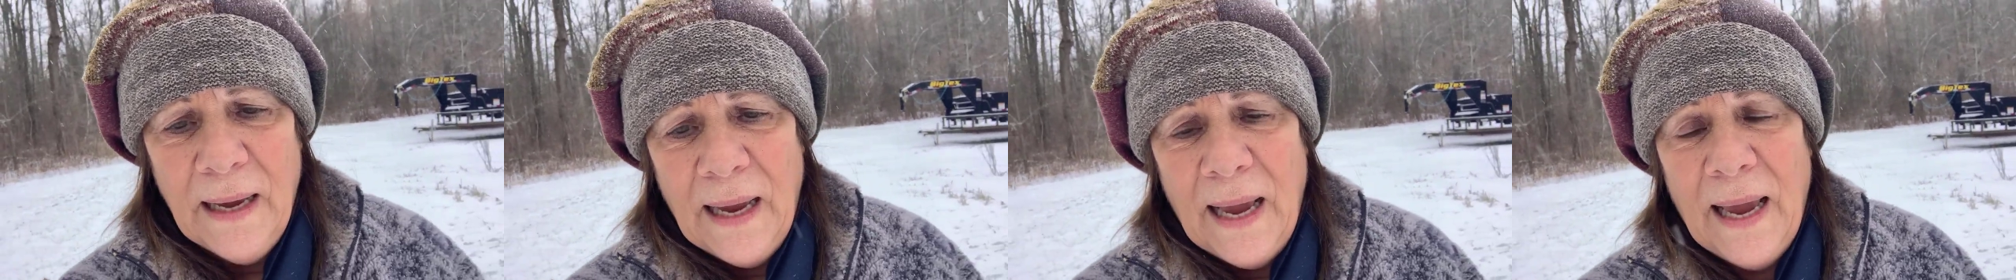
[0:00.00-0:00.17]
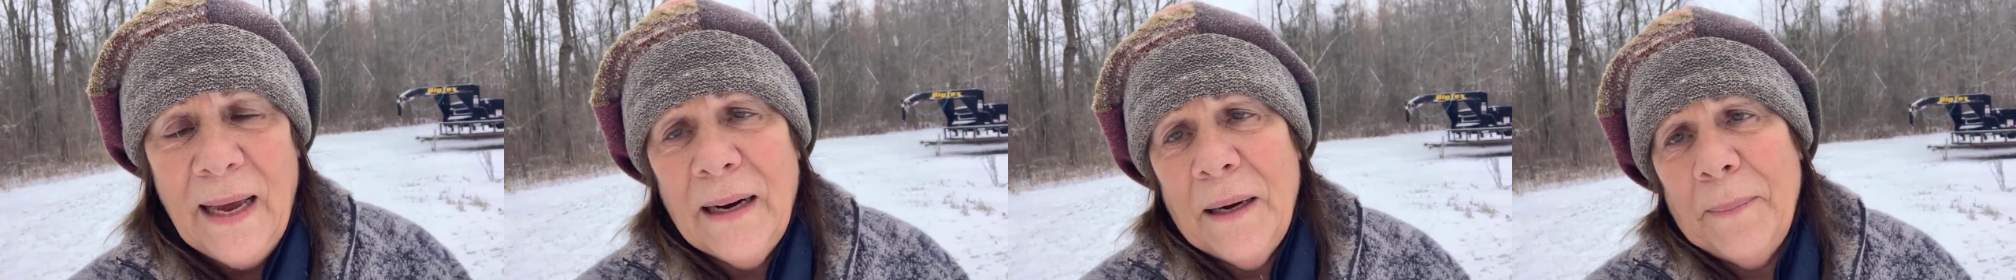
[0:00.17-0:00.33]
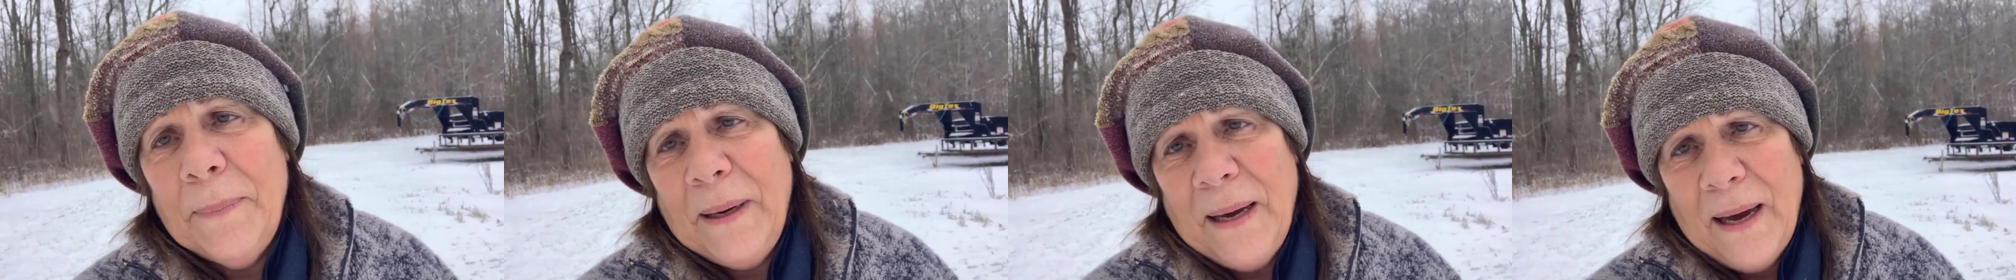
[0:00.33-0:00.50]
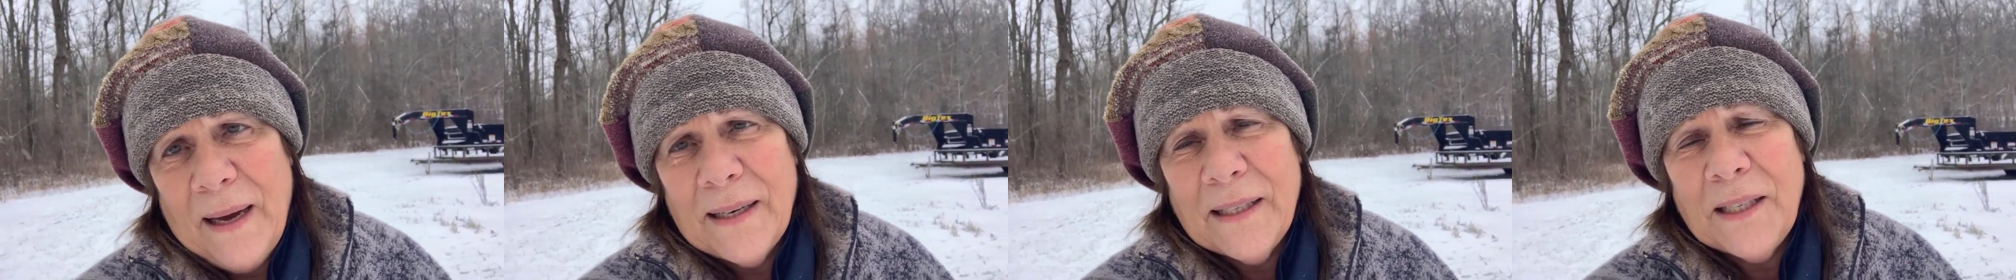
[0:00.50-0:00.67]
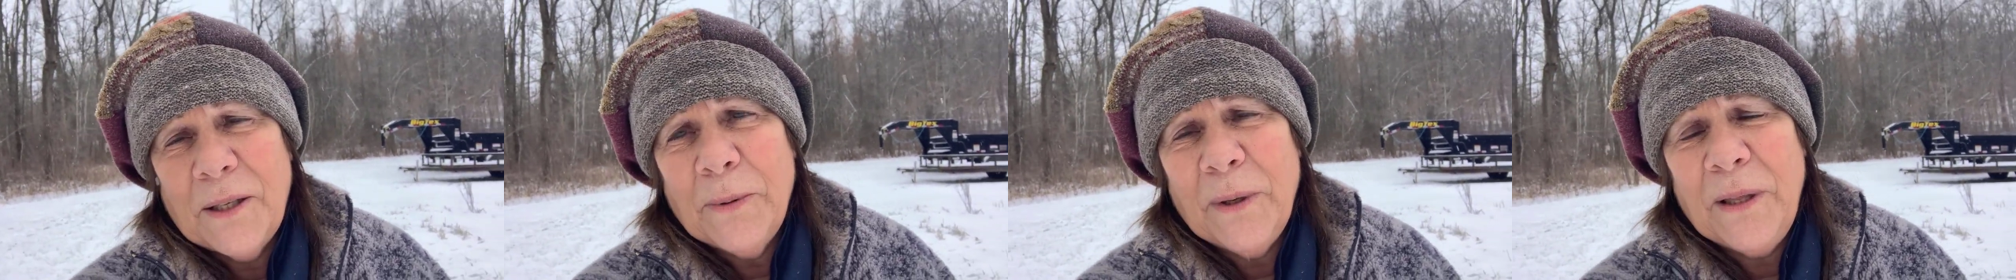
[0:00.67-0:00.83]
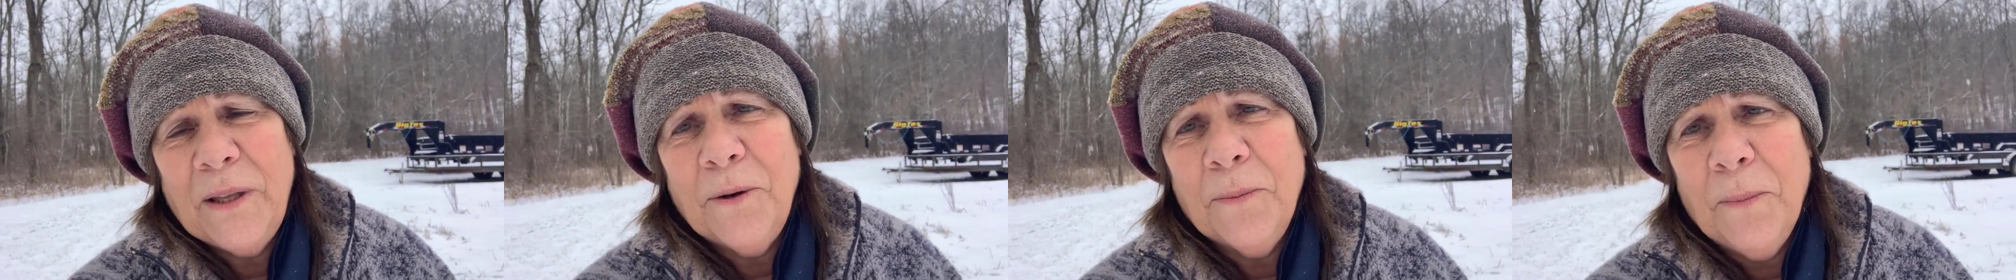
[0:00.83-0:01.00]
And I'll be
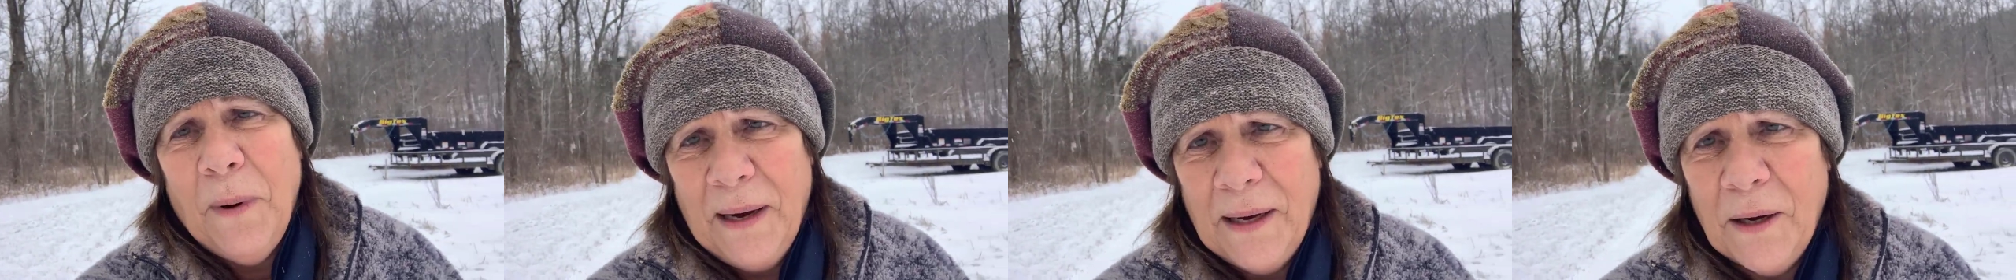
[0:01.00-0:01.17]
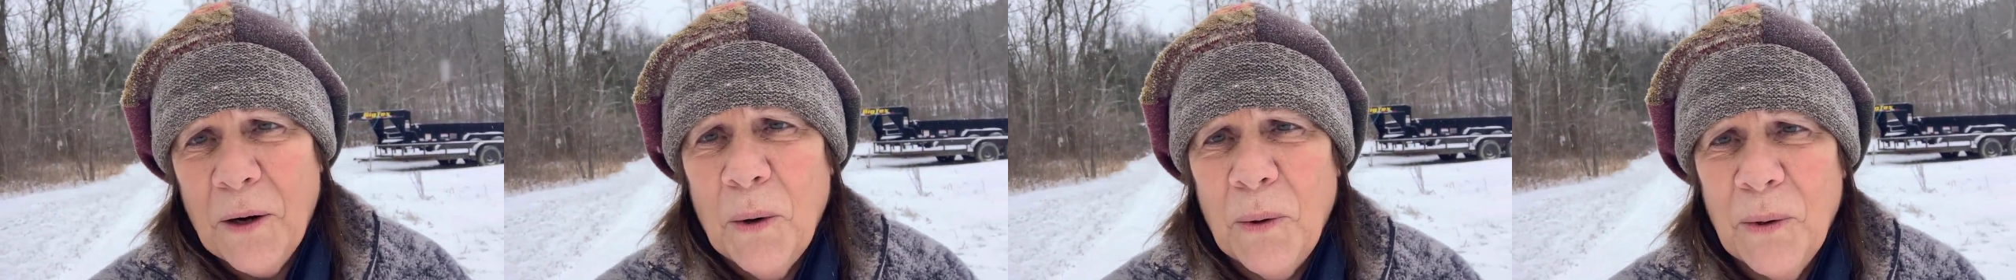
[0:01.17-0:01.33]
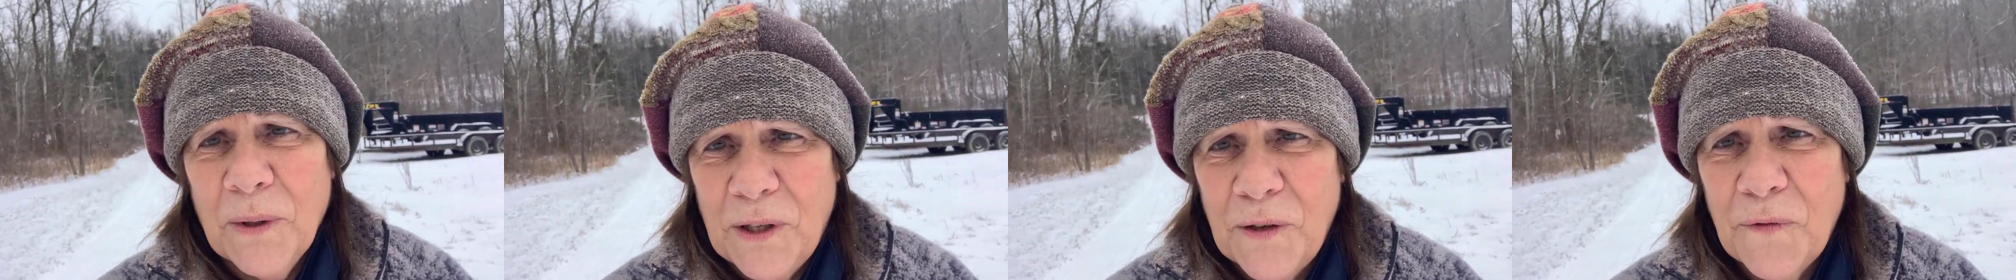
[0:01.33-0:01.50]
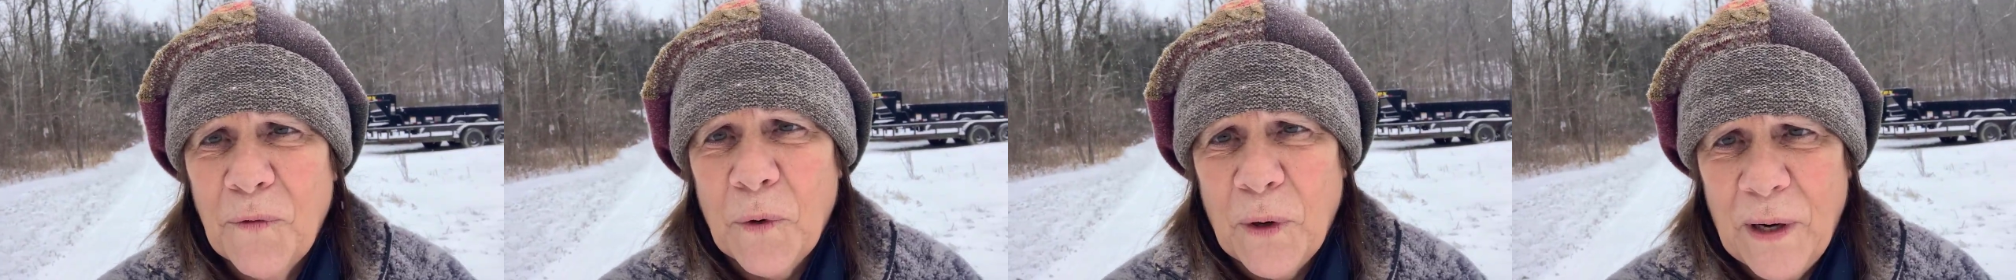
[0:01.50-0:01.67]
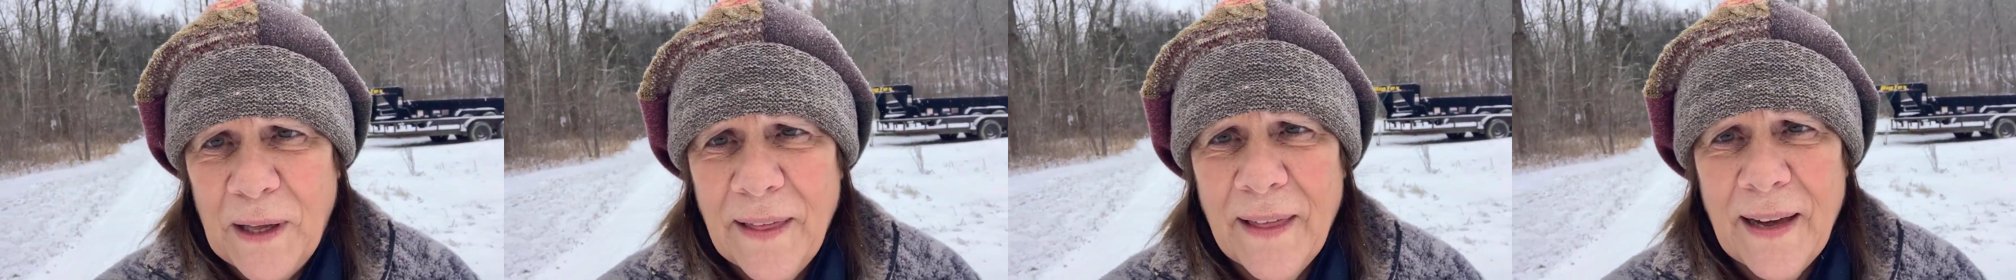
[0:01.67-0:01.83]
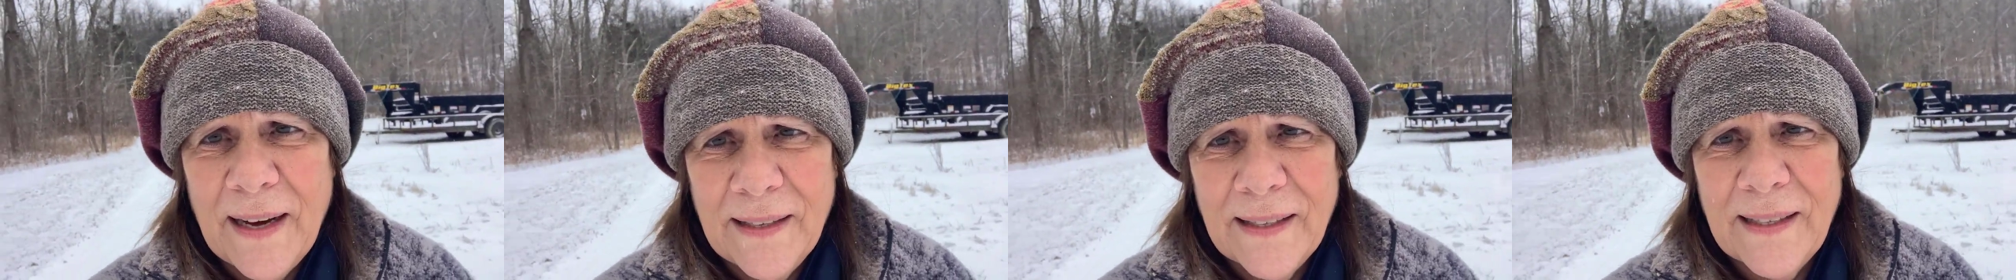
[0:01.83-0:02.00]
honest with you, my goal is
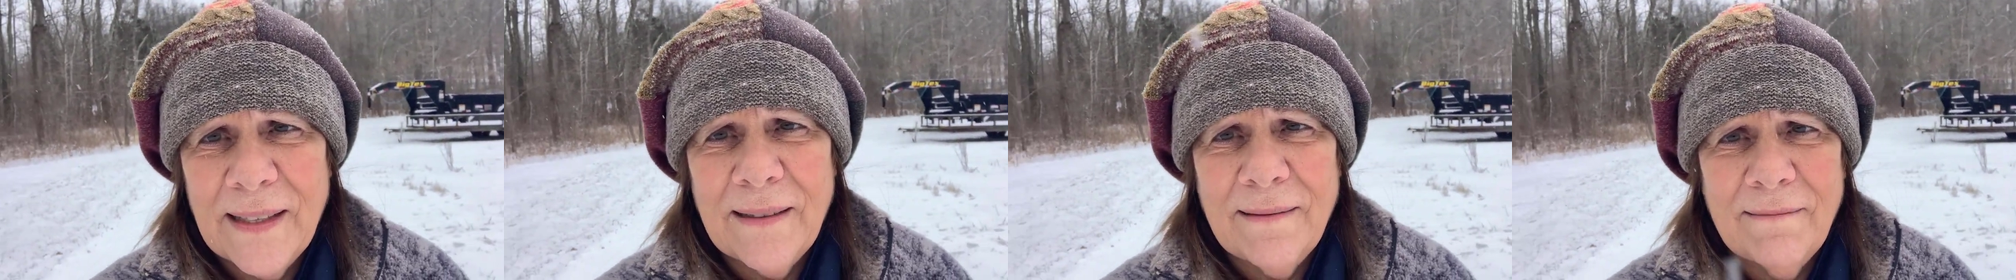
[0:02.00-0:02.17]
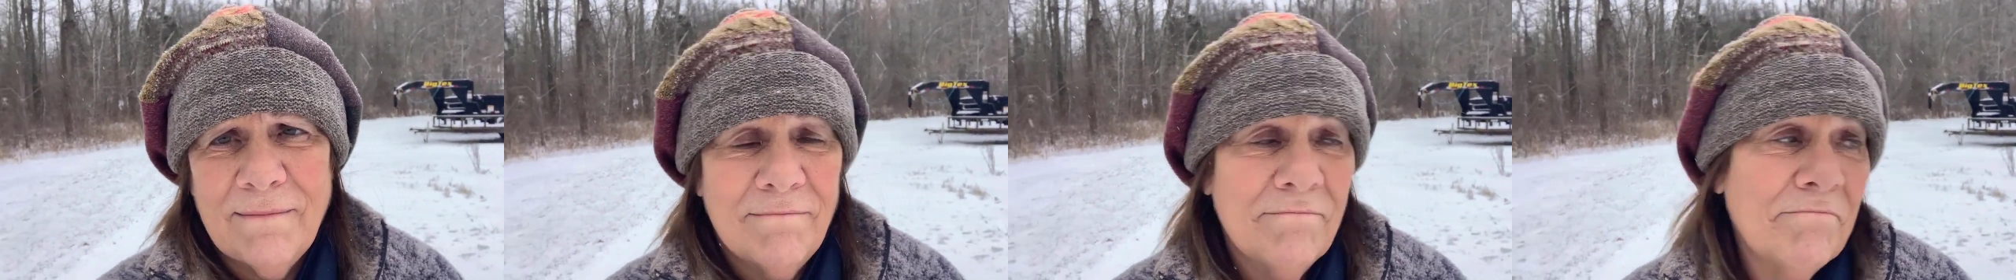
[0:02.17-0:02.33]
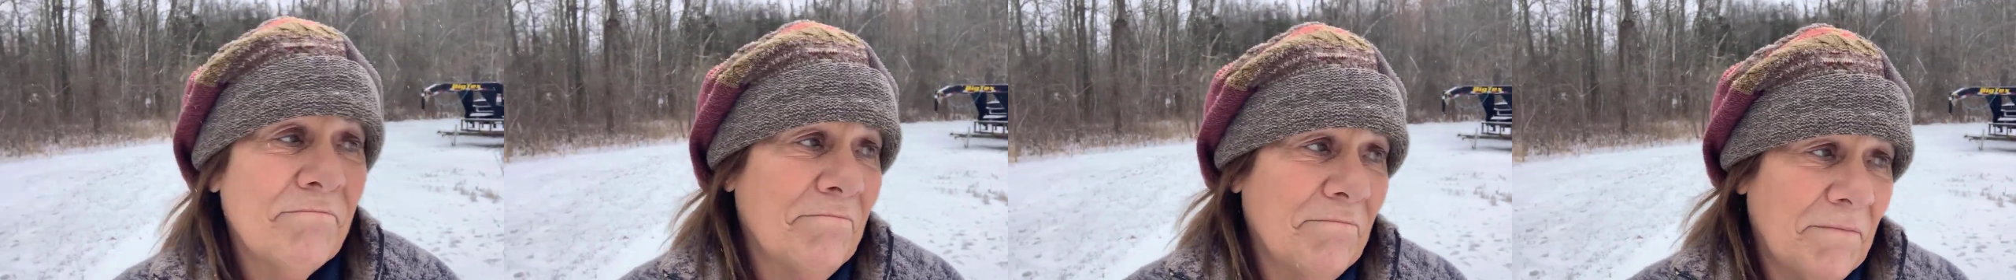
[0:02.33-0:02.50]
$40,000